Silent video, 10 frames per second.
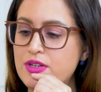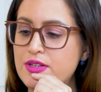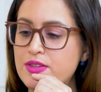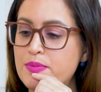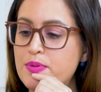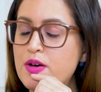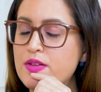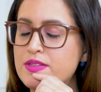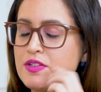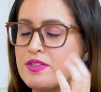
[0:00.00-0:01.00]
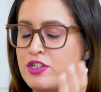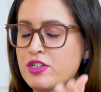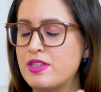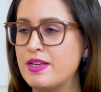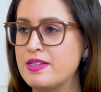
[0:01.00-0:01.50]
Is there such
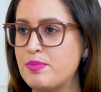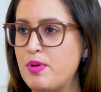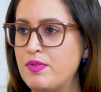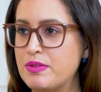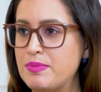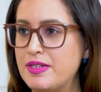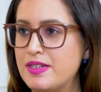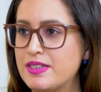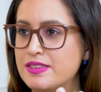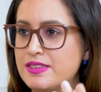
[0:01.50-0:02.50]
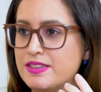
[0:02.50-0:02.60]
a thing as a perfect meeting?